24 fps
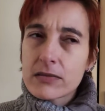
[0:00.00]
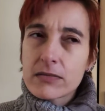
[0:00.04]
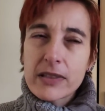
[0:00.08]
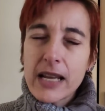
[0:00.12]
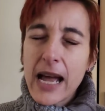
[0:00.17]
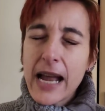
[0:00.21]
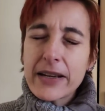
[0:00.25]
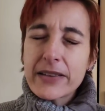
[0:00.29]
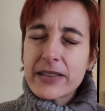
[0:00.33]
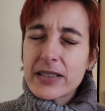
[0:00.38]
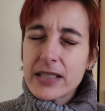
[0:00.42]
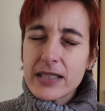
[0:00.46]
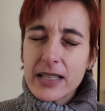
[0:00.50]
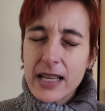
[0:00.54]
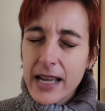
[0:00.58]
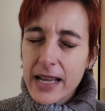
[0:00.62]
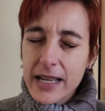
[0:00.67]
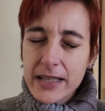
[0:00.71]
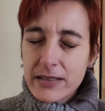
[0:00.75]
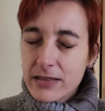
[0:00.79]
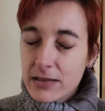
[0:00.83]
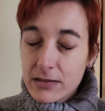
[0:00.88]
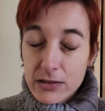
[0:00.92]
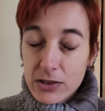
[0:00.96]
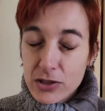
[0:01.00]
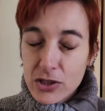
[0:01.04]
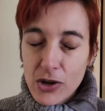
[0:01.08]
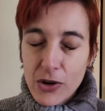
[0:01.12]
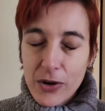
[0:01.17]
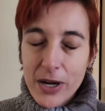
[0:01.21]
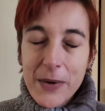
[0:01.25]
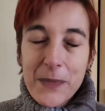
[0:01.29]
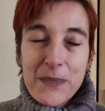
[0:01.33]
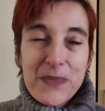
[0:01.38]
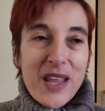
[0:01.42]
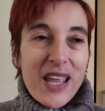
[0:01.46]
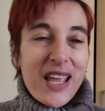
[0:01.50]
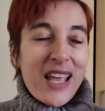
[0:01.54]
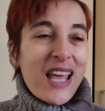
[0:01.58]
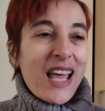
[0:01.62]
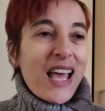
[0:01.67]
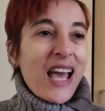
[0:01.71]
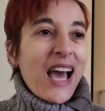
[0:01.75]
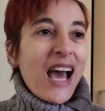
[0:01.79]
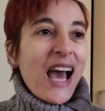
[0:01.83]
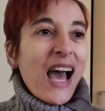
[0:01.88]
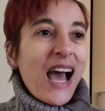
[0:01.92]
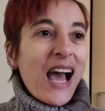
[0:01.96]
ninety-eight, sorry.
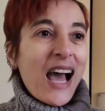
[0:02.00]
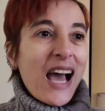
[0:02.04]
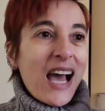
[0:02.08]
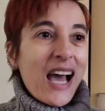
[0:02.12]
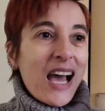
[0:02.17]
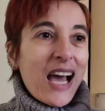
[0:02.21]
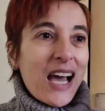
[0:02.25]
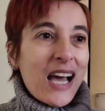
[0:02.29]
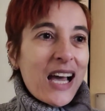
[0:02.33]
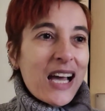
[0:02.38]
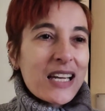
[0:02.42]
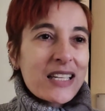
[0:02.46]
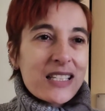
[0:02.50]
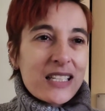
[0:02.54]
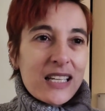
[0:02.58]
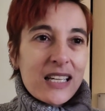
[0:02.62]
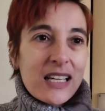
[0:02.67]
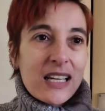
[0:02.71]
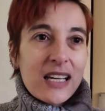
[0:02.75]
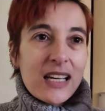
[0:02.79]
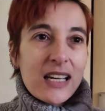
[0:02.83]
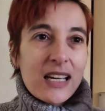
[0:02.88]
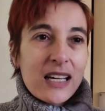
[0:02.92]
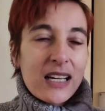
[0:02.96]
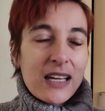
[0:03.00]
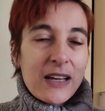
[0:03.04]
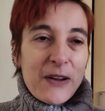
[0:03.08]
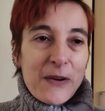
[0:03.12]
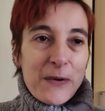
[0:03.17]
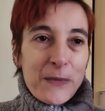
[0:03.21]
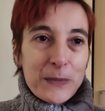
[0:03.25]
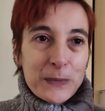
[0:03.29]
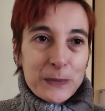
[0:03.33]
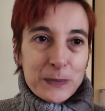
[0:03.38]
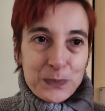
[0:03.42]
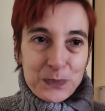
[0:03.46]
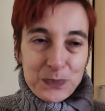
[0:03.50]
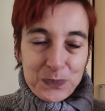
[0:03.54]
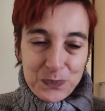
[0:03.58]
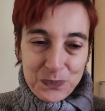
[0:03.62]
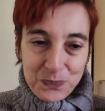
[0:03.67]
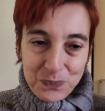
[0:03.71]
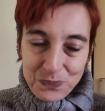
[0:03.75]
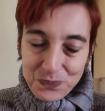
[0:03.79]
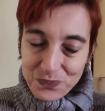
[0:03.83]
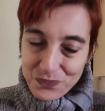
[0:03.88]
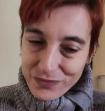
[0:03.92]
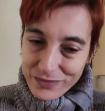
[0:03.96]
And
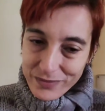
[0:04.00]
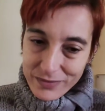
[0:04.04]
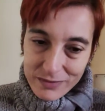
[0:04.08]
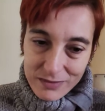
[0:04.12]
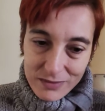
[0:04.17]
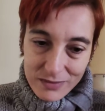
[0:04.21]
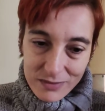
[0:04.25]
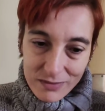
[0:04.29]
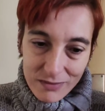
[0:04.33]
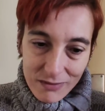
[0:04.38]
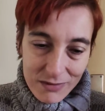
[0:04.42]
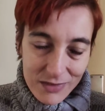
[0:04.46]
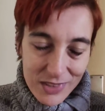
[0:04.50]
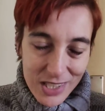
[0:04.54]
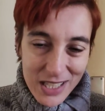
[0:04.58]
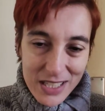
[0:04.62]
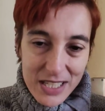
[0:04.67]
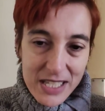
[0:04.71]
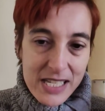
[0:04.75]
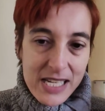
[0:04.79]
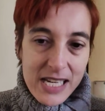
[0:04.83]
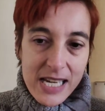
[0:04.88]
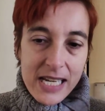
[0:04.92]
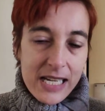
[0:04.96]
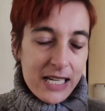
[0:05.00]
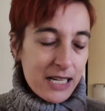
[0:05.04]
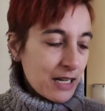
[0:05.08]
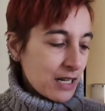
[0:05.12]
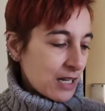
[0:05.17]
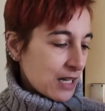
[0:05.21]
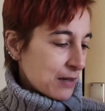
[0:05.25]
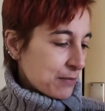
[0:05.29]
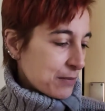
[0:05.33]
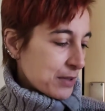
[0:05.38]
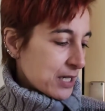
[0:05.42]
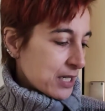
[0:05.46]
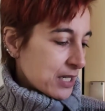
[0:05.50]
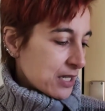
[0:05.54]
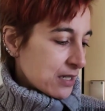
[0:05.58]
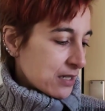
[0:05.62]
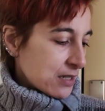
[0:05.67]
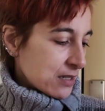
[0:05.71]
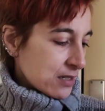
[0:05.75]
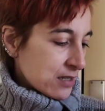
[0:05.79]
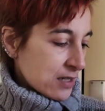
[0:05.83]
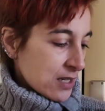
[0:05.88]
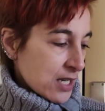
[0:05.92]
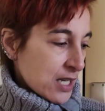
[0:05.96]
um, yeah, I
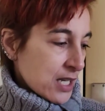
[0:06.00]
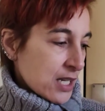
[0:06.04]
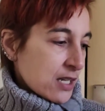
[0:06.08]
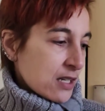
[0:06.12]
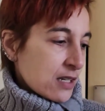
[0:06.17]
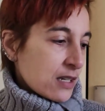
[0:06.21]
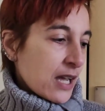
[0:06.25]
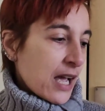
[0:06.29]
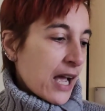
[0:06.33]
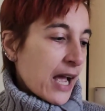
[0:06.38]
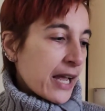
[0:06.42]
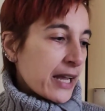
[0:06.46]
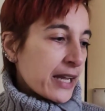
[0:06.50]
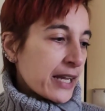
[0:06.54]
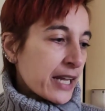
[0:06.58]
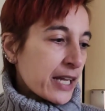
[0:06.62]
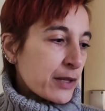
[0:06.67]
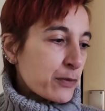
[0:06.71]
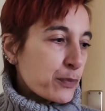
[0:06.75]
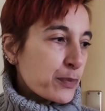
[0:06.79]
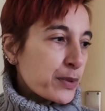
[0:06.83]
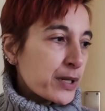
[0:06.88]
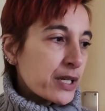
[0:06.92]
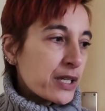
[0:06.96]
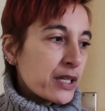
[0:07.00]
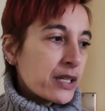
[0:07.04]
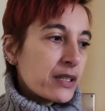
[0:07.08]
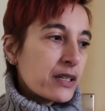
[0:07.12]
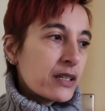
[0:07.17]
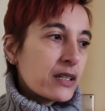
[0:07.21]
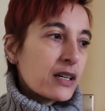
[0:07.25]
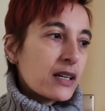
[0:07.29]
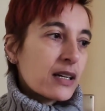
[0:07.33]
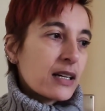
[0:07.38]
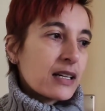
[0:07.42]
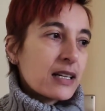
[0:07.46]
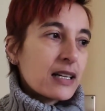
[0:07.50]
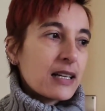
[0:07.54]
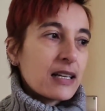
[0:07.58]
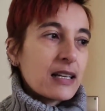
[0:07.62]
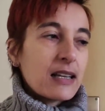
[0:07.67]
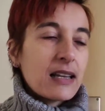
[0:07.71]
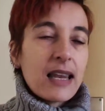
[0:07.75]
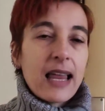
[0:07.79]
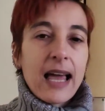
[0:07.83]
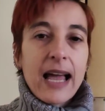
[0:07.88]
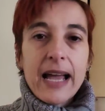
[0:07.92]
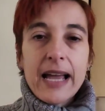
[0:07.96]
mean, I had been
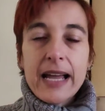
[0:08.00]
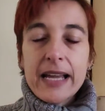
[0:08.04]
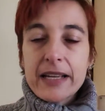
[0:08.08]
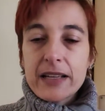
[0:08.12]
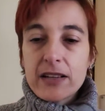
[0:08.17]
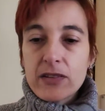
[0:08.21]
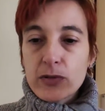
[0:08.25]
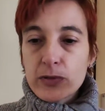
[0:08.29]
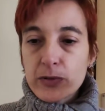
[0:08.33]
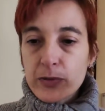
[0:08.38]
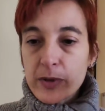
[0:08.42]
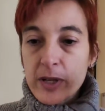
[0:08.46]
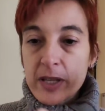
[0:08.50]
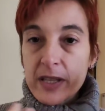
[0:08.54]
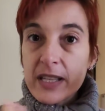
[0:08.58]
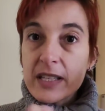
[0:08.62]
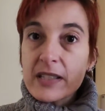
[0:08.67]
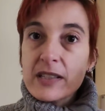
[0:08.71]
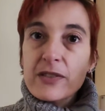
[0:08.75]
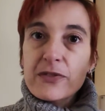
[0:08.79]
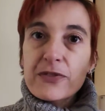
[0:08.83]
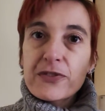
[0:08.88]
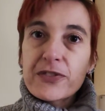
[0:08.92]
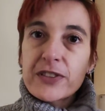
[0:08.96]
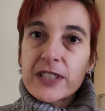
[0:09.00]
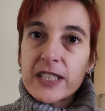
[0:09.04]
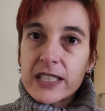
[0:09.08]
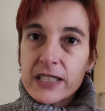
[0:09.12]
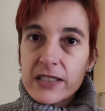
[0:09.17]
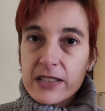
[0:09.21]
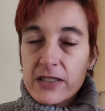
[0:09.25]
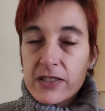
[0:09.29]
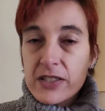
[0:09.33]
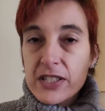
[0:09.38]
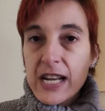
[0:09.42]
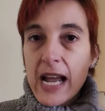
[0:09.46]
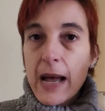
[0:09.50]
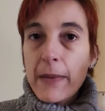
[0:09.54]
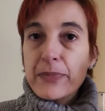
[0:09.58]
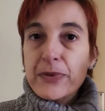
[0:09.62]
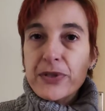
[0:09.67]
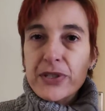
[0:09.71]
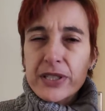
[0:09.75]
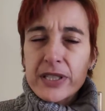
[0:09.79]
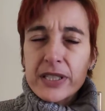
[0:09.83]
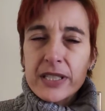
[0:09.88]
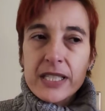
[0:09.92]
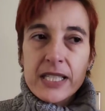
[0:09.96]
uh, like reading the first
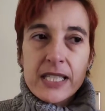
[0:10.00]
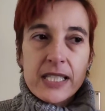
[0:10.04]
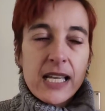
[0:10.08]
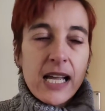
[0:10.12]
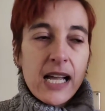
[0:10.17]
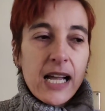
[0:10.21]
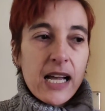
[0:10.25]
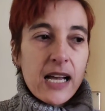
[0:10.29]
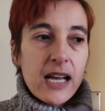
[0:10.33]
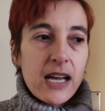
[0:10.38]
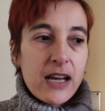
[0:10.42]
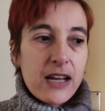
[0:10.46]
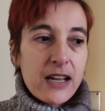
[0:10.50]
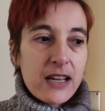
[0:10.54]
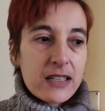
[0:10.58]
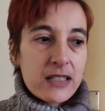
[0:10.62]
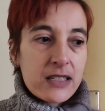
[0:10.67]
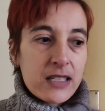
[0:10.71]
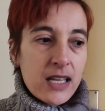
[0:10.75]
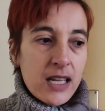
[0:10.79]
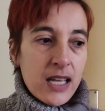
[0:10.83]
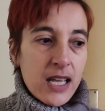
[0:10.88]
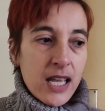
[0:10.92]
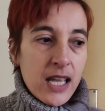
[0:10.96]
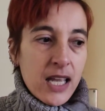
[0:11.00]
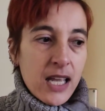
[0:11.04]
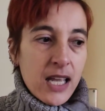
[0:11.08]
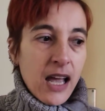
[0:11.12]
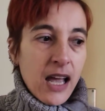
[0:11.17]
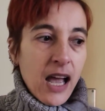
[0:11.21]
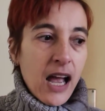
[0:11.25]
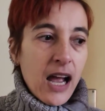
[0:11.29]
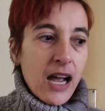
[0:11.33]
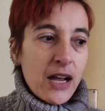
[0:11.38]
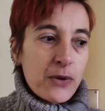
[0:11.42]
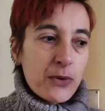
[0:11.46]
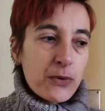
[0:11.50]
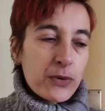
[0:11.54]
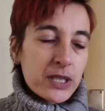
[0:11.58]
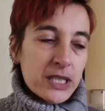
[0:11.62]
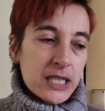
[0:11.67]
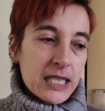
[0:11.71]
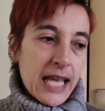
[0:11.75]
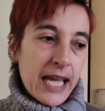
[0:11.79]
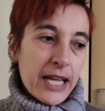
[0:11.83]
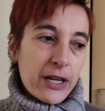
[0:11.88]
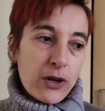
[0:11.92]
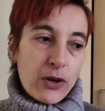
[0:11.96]
chapters and I
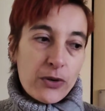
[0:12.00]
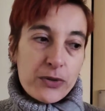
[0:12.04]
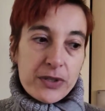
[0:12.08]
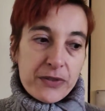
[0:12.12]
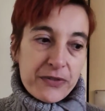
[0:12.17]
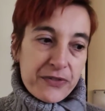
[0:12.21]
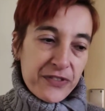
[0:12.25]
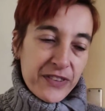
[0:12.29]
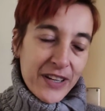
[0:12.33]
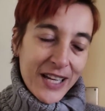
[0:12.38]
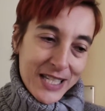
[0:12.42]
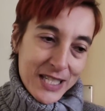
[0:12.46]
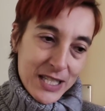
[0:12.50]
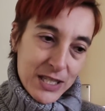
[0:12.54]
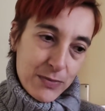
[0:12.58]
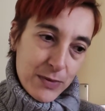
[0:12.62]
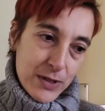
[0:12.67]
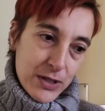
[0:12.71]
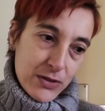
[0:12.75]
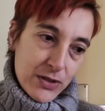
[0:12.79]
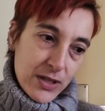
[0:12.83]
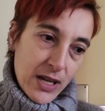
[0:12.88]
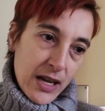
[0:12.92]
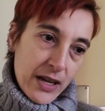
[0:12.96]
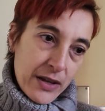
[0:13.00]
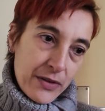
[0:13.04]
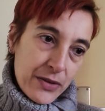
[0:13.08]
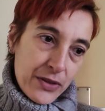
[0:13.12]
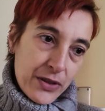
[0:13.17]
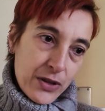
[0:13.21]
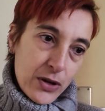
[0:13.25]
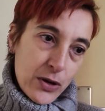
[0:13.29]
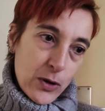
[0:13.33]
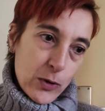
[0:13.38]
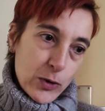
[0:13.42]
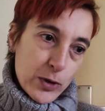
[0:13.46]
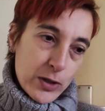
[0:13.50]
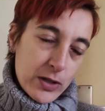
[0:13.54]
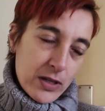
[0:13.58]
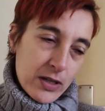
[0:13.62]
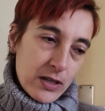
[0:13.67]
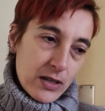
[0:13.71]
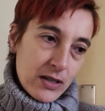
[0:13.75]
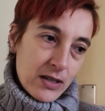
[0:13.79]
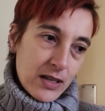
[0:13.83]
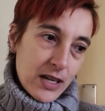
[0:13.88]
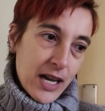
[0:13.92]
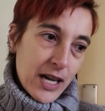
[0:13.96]
was like on the fence because I thought,
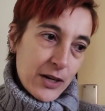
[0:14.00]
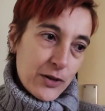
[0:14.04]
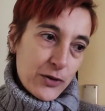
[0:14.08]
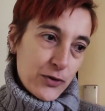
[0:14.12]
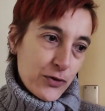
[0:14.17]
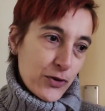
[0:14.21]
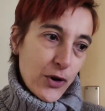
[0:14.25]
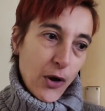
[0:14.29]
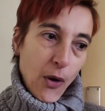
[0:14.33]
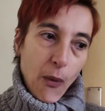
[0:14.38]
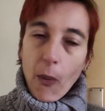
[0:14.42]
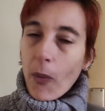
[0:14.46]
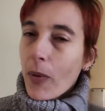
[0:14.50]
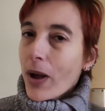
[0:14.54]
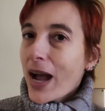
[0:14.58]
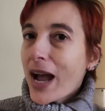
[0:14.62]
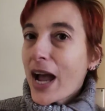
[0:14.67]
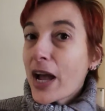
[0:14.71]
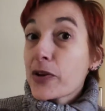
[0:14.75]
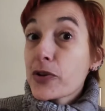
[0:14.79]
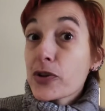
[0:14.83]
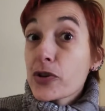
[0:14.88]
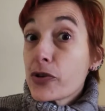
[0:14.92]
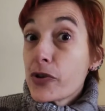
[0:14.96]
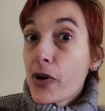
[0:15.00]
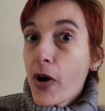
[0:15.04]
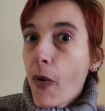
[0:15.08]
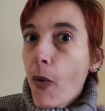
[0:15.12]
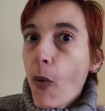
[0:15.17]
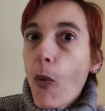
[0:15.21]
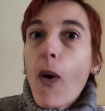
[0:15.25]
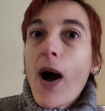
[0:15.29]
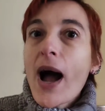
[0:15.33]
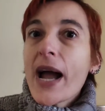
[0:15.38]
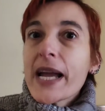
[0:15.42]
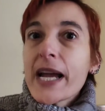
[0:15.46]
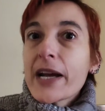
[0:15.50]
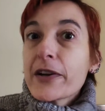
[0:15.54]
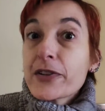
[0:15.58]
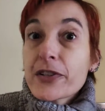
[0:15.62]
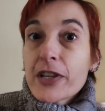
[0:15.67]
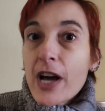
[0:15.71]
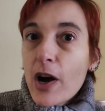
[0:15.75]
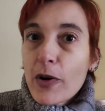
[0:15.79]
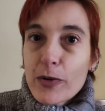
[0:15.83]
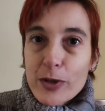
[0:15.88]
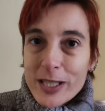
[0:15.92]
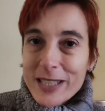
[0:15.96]
I don't know, I don't know why I
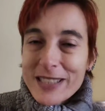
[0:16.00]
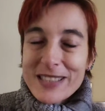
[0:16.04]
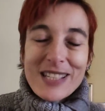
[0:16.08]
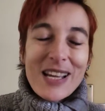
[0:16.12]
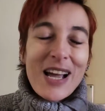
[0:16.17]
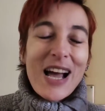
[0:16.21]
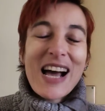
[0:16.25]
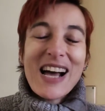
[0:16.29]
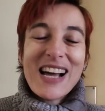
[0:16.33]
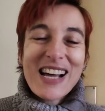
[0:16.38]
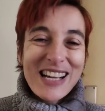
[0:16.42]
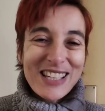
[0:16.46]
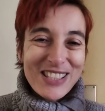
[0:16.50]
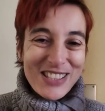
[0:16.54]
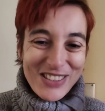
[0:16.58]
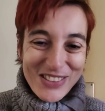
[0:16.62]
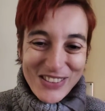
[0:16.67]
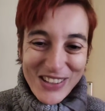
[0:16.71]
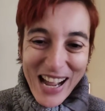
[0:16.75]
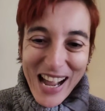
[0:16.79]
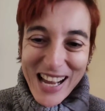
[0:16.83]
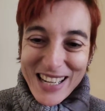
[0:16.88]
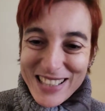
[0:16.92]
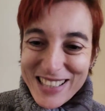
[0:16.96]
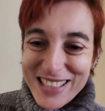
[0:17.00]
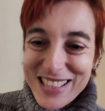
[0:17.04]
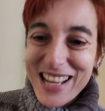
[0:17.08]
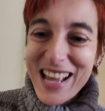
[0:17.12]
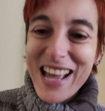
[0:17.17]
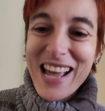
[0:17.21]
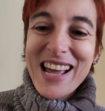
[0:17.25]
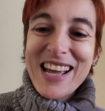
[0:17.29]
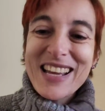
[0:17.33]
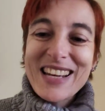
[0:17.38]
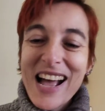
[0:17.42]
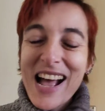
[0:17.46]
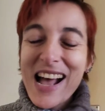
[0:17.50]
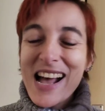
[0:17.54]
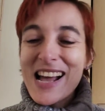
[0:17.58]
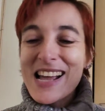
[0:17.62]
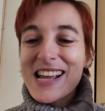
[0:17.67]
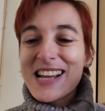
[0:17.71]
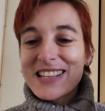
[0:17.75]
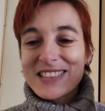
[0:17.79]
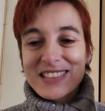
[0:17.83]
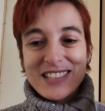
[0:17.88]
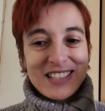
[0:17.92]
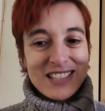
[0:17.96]
doubted. So at the end
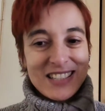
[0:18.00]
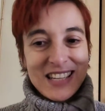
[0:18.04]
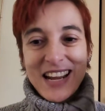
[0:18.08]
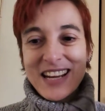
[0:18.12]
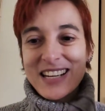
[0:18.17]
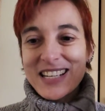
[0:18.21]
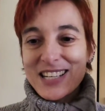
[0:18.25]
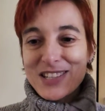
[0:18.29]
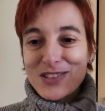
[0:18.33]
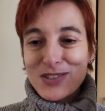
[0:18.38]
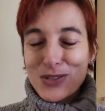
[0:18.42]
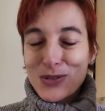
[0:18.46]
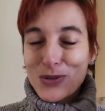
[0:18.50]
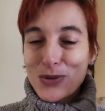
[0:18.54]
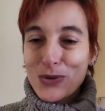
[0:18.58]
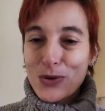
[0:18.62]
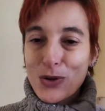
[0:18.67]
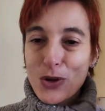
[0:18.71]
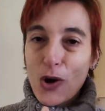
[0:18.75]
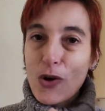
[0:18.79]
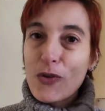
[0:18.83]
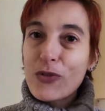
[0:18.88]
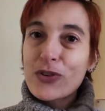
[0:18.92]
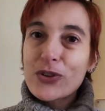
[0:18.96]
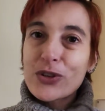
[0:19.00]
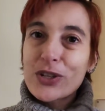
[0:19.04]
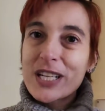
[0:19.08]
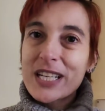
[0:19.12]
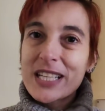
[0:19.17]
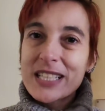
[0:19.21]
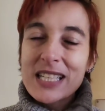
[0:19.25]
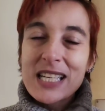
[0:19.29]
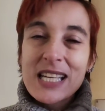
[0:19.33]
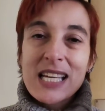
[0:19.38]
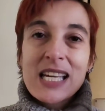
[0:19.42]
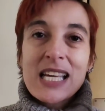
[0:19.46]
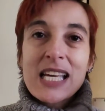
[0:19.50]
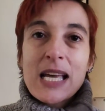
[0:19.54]
I decided to go for it